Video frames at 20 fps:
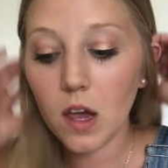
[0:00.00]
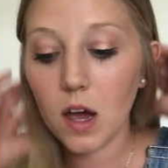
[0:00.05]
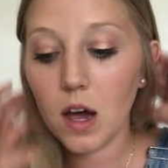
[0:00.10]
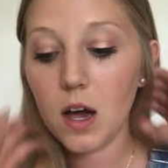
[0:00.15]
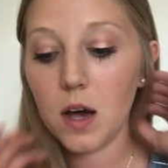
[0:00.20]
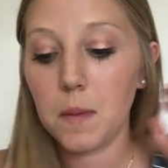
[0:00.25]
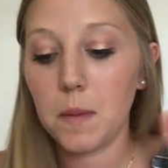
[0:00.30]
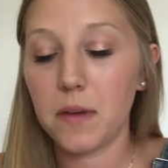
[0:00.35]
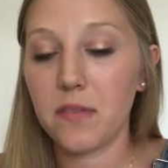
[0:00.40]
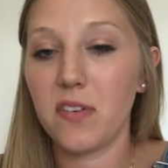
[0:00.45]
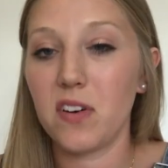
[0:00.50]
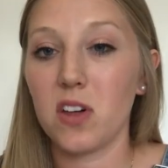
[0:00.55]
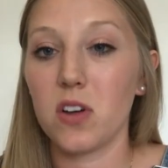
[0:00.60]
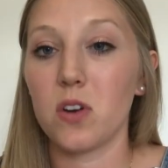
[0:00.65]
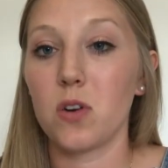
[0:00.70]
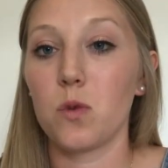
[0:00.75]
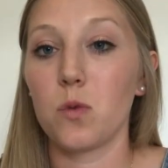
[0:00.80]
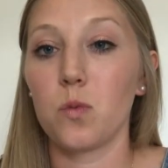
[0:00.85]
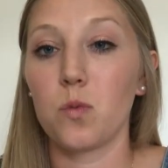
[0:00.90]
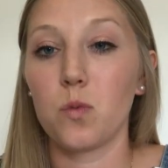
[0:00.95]
I fed
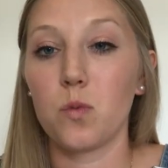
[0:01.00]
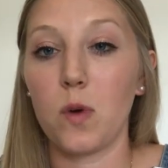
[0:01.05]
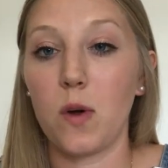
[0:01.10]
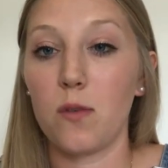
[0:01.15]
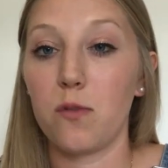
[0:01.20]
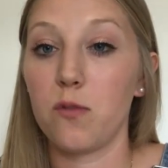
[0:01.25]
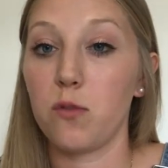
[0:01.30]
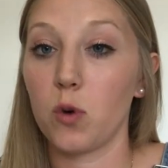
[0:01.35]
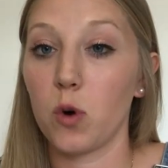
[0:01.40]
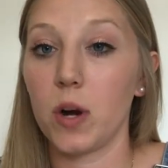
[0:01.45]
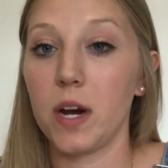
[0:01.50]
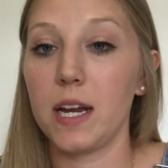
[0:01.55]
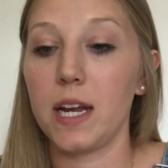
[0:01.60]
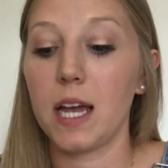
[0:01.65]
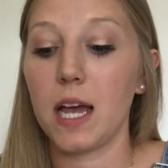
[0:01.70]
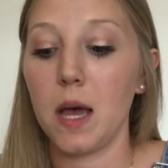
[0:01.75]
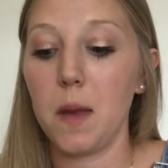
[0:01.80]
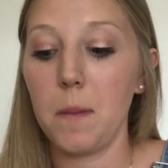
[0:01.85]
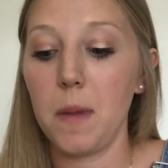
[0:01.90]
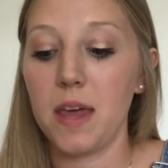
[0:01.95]
her at 4
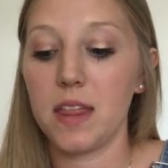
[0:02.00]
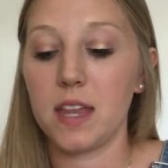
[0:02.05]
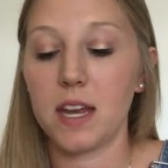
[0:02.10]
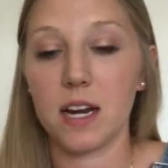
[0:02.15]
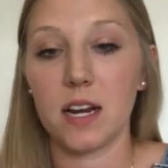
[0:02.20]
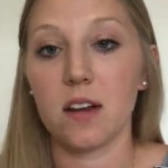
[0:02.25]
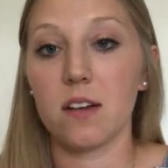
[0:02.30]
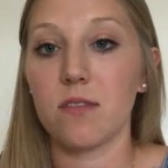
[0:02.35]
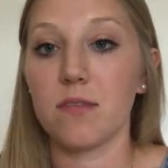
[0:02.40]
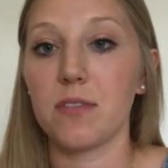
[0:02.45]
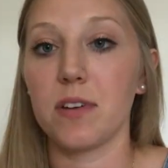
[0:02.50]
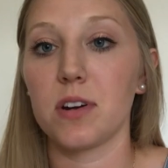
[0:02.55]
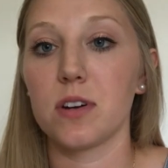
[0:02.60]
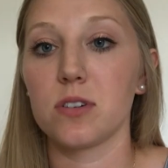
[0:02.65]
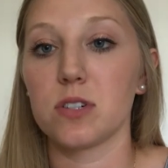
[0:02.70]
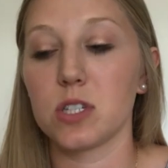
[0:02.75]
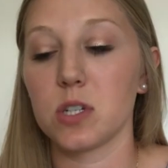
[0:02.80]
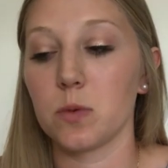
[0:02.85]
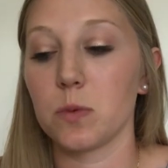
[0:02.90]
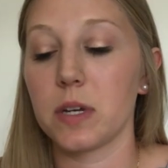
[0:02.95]
a.m. and then I didn't feed her
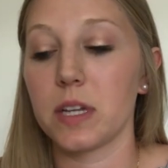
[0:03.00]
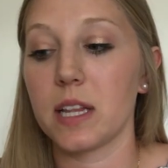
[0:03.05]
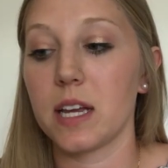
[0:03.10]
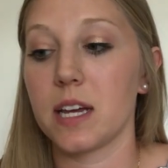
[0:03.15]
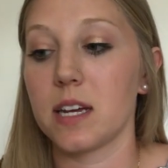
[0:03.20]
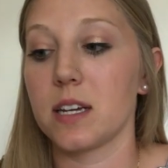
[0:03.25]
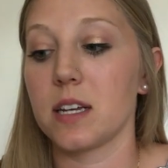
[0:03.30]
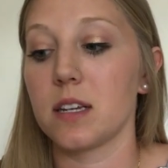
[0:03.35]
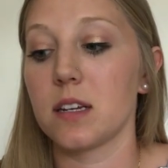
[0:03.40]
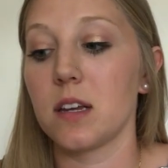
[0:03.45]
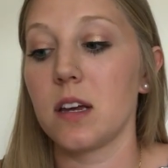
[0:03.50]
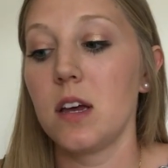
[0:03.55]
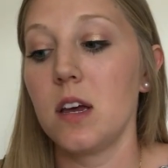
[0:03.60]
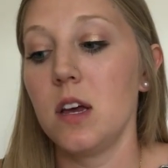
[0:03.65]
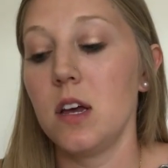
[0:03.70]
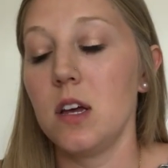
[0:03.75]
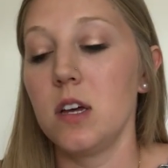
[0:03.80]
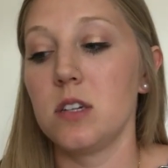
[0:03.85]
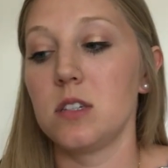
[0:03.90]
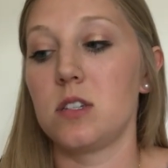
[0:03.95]
until we landed.
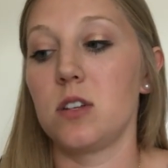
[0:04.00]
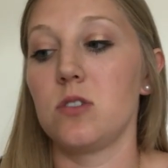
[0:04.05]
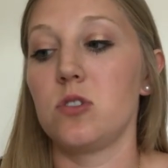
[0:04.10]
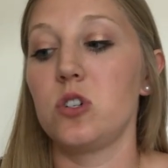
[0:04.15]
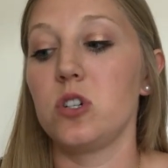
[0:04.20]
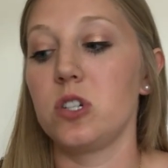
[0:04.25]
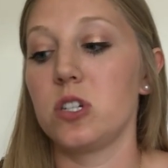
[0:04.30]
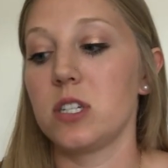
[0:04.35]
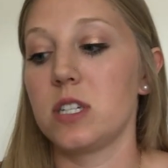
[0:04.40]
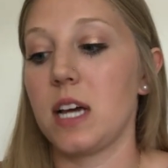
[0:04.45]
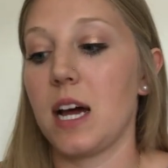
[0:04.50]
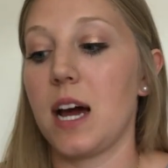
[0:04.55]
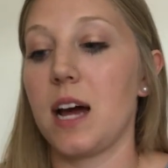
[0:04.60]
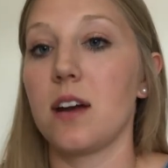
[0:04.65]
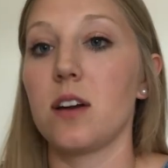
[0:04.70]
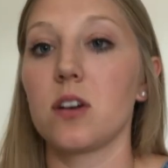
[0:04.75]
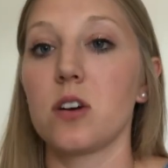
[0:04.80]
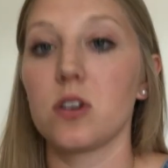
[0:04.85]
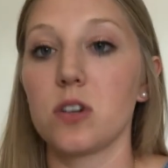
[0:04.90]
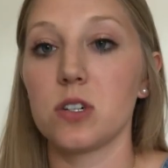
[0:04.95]
So she just
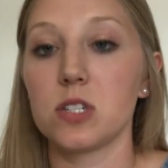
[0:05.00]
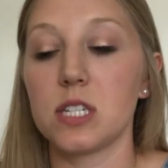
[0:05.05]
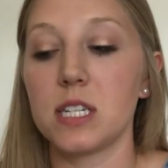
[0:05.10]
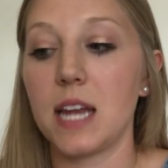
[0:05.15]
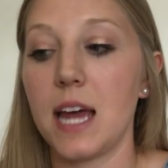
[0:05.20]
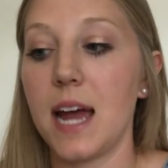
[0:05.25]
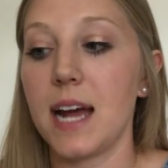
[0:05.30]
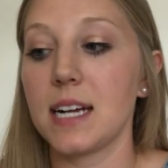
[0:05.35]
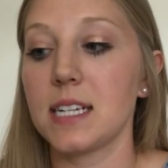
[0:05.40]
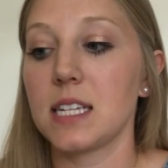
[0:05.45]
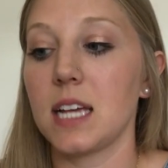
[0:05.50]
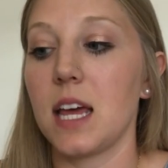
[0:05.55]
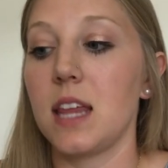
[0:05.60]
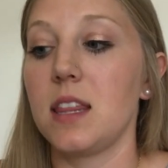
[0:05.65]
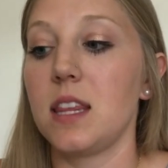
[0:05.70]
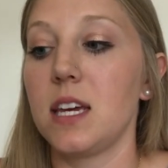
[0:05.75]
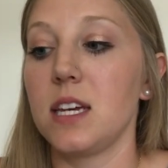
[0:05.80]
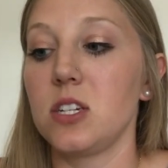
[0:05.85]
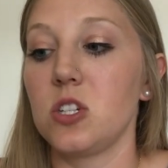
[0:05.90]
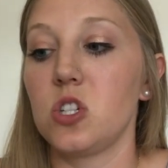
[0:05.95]
had her snacks
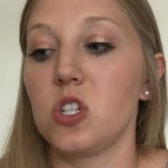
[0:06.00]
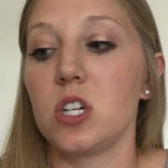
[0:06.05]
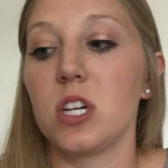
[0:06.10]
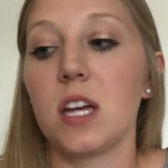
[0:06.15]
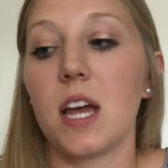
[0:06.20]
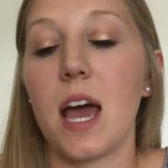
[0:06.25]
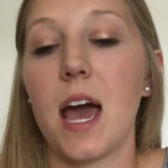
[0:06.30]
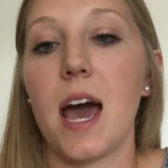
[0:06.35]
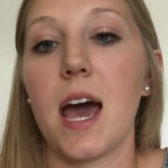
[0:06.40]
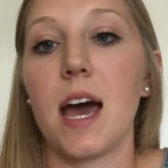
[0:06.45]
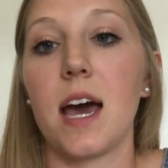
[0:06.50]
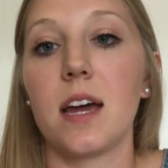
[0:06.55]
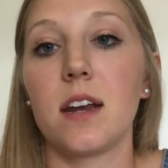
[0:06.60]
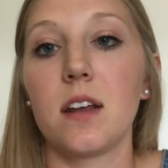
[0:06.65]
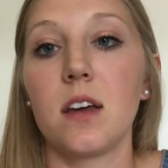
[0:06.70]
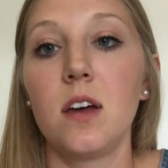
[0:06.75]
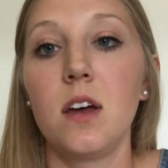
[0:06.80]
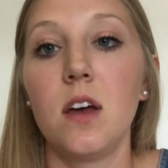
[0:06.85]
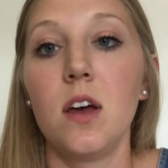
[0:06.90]
and then she had